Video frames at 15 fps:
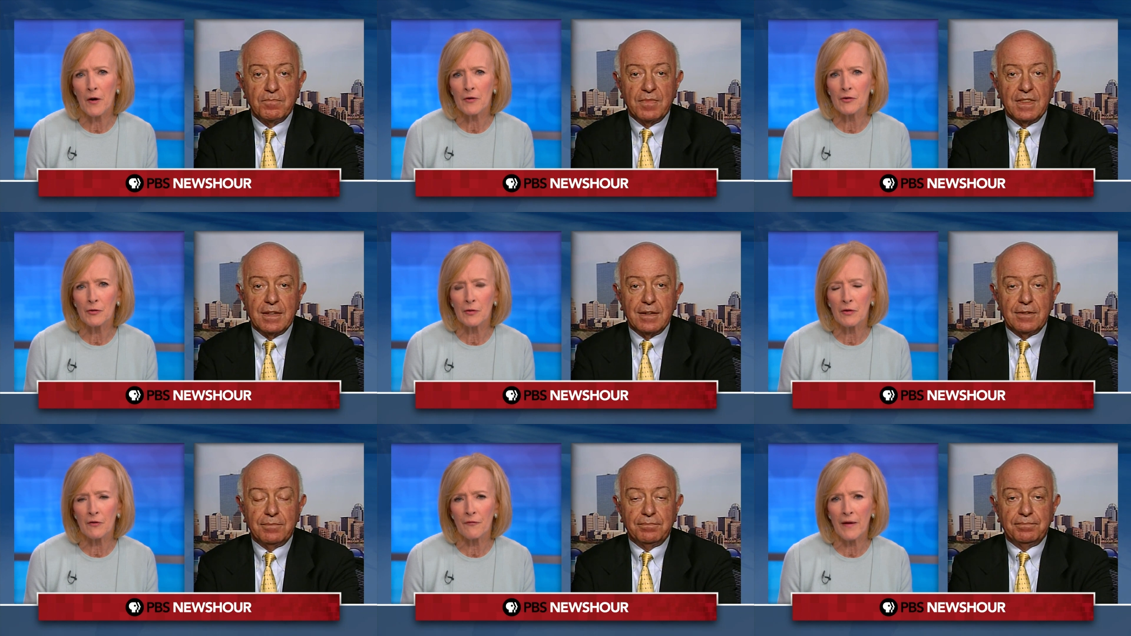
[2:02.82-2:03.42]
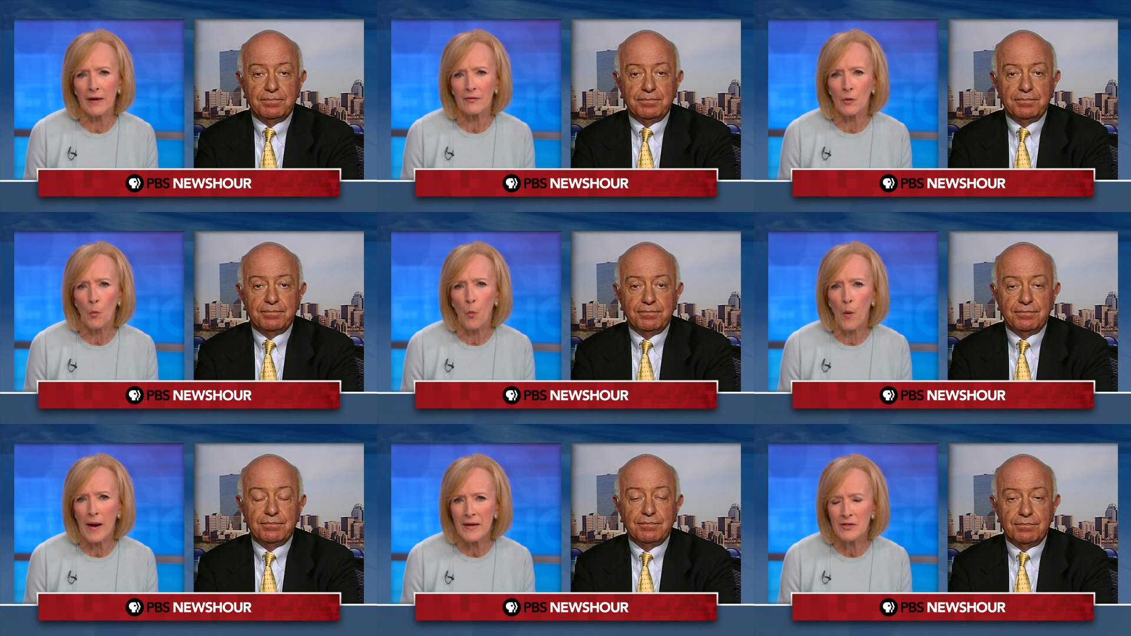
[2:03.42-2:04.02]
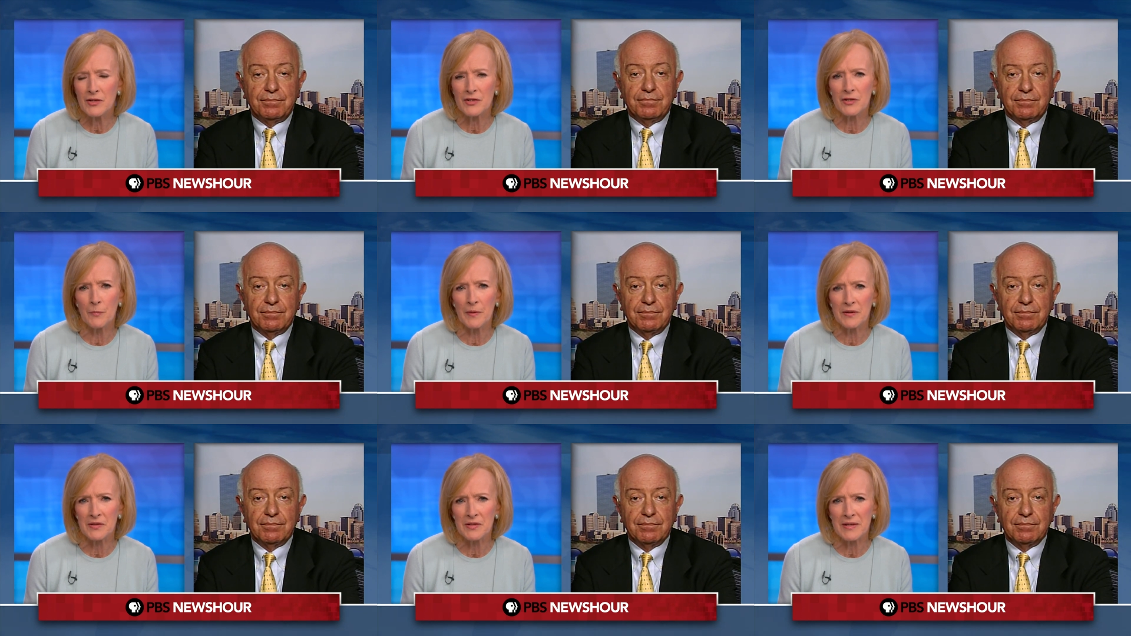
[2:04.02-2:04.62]
Speaker 1: part due to the fact that wages have
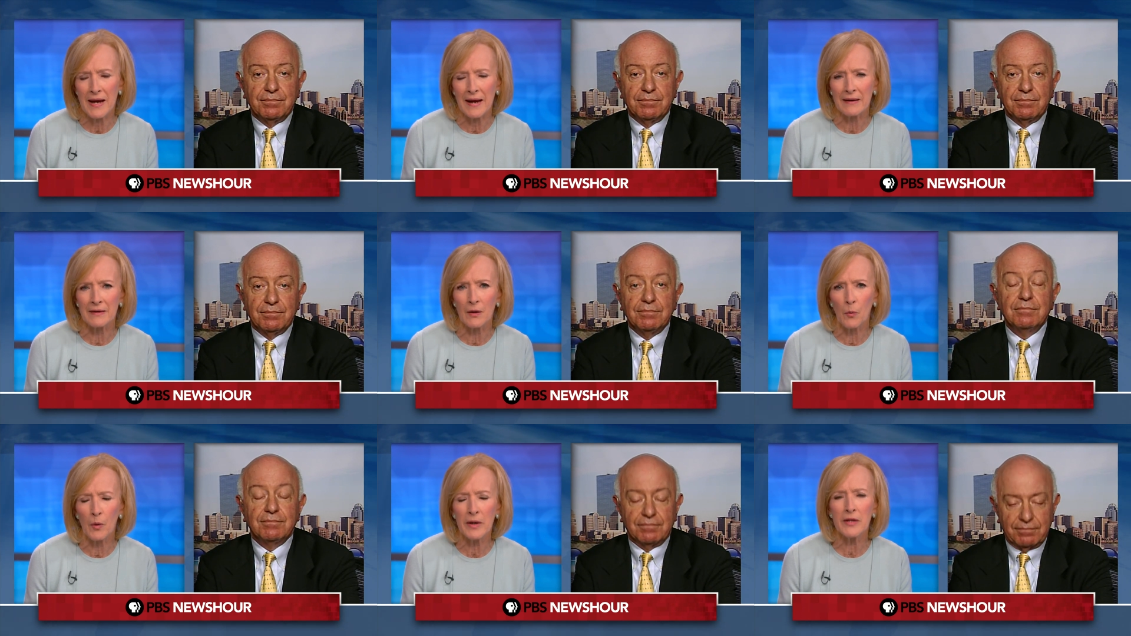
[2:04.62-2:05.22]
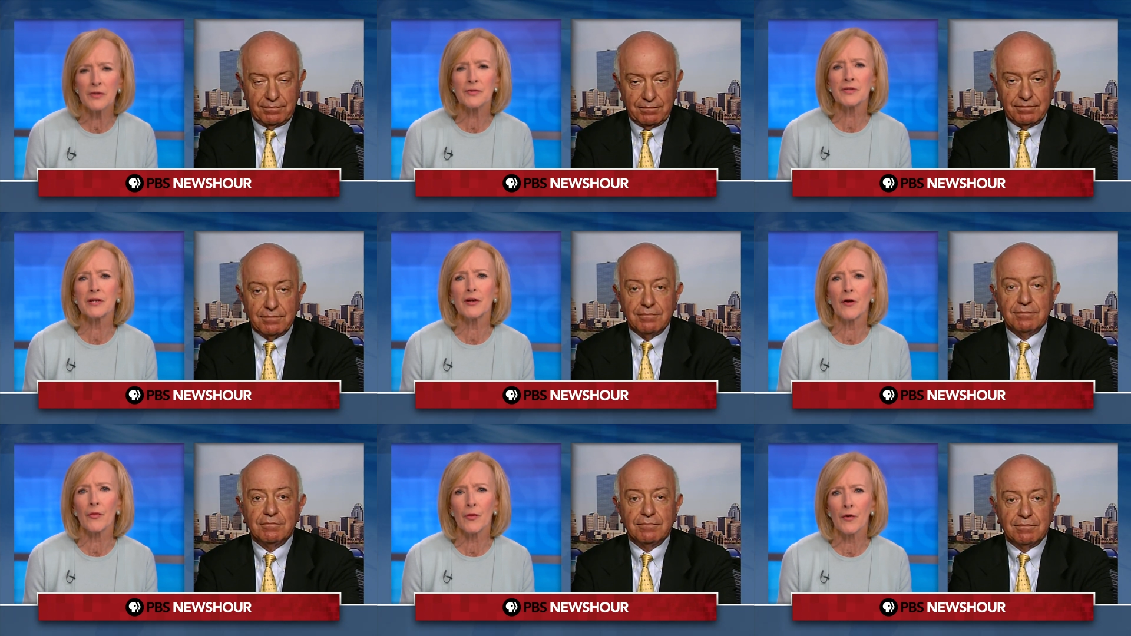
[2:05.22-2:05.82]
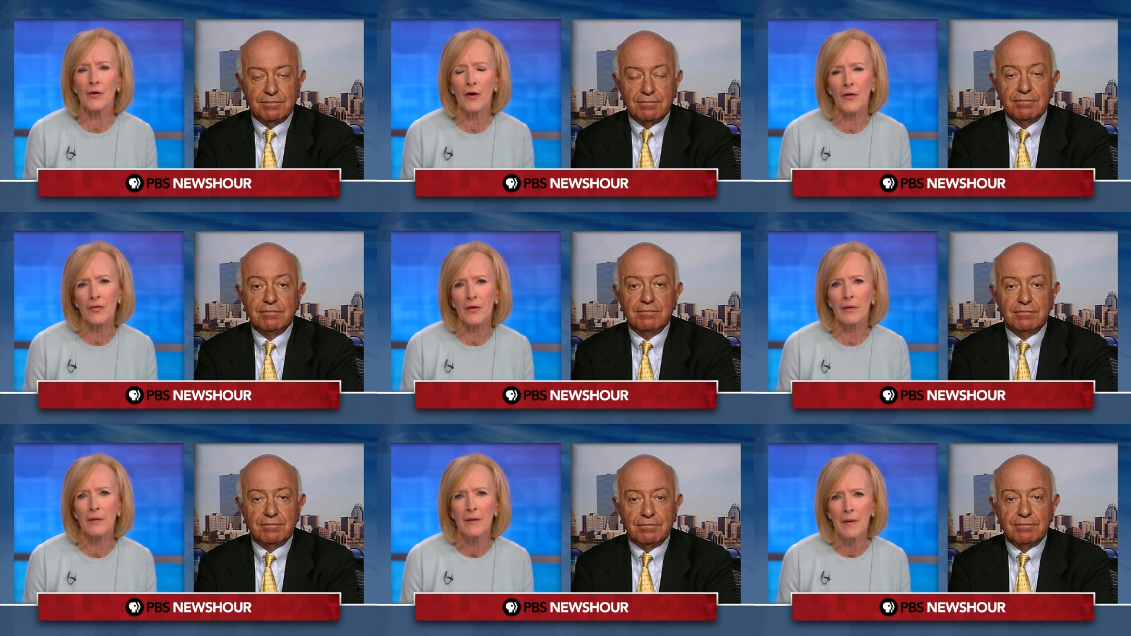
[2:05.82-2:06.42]
been stagnant. What do you see on the on
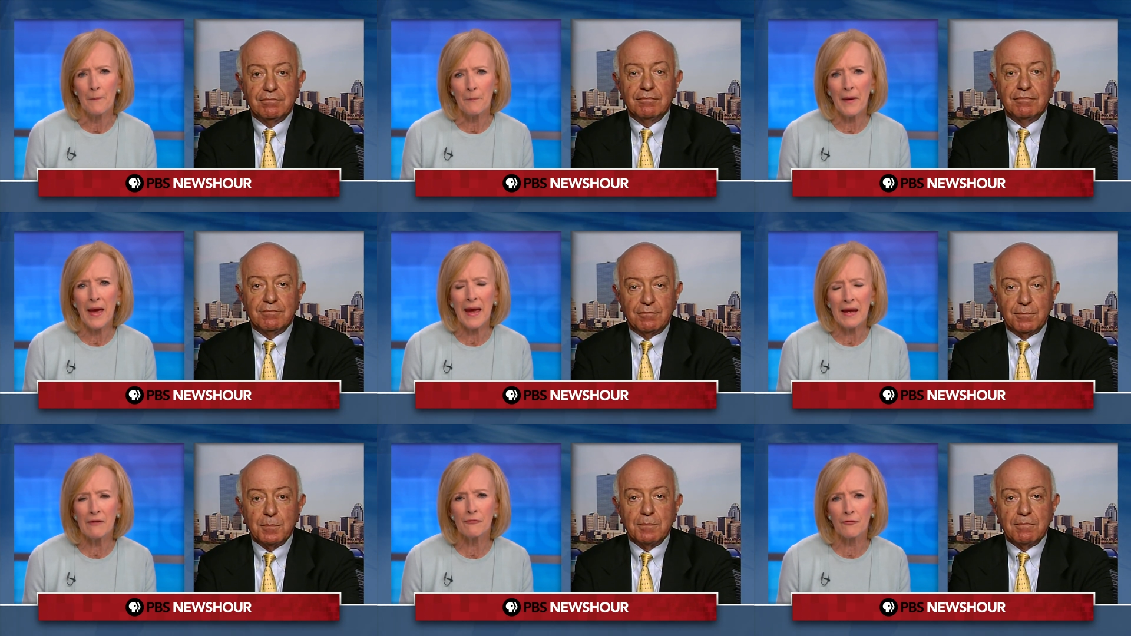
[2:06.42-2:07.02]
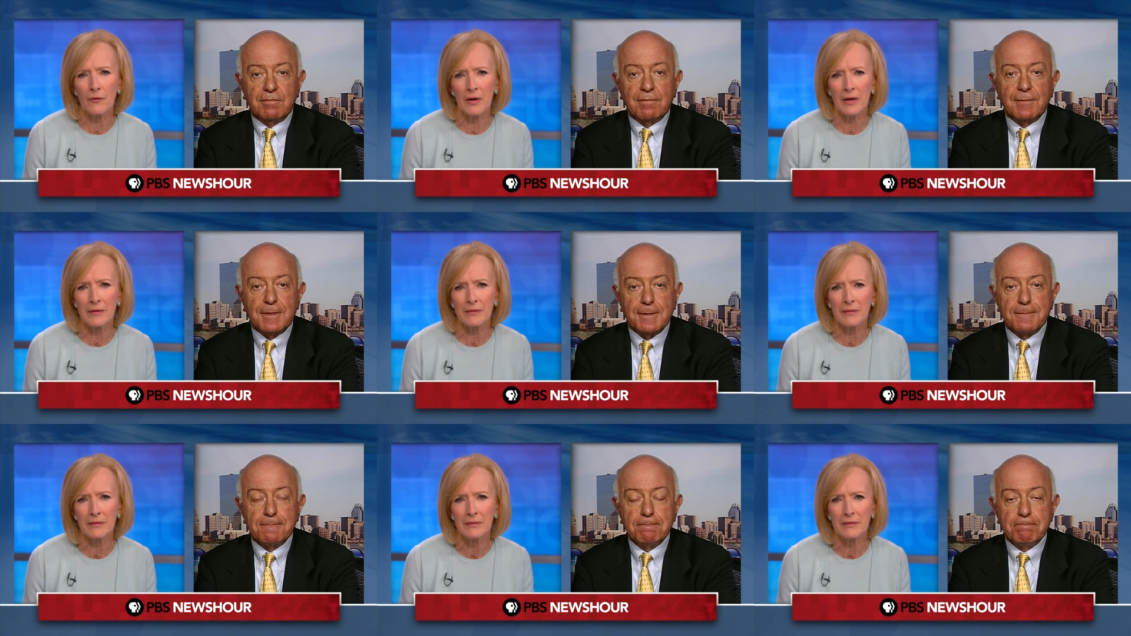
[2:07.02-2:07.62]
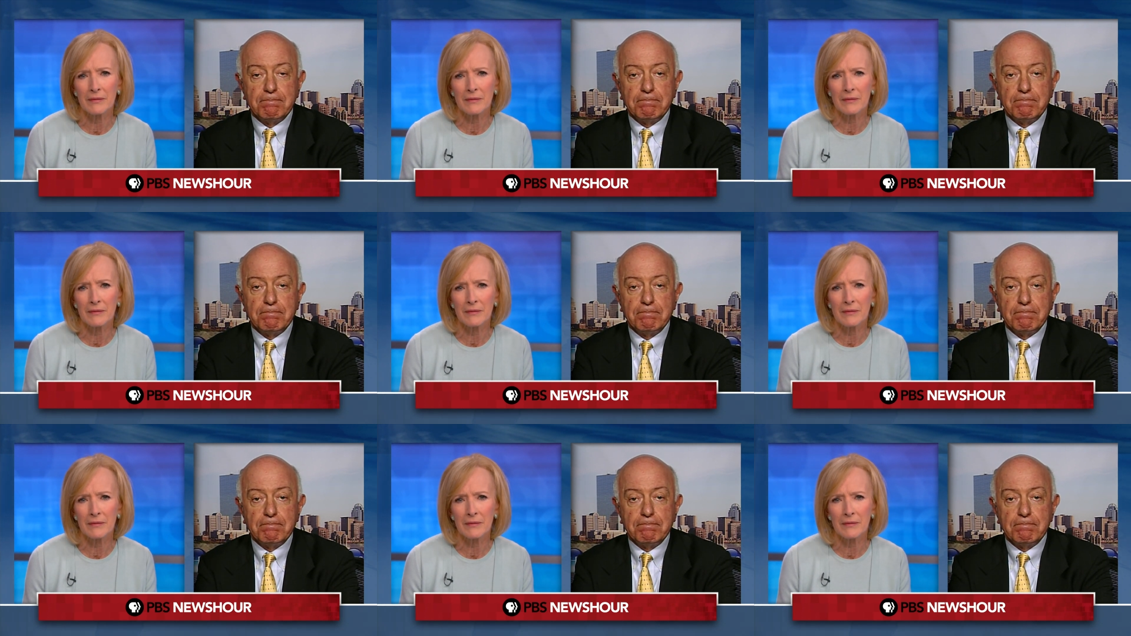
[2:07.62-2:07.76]
the pay front?